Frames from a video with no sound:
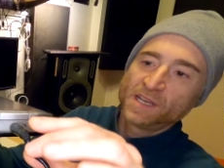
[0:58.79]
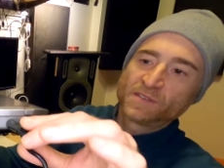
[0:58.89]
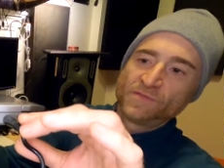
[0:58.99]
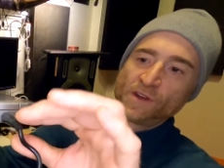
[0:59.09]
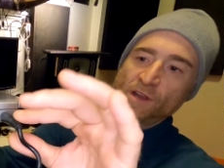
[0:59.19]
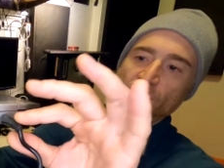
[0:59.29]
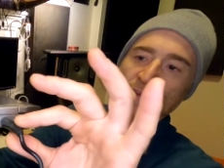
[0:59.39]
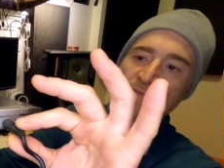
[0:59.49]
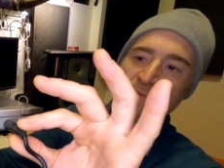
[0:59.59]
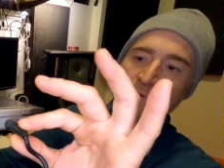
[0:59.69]
takes very
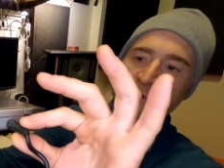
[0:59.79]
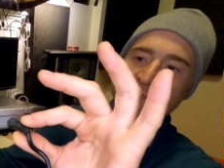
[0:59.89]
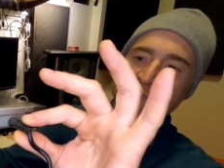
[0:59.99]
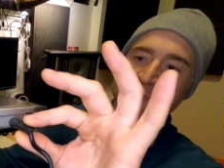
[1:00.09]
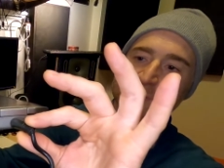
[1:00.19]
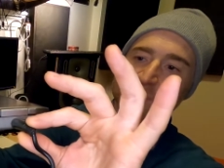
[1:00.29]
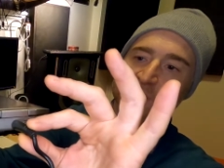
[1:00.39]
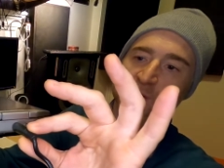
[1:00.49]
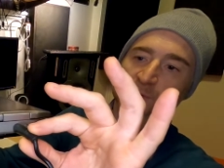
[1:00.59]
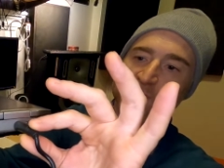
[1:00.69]
little force,
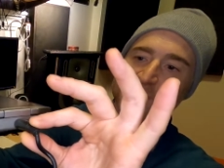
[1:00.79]
up or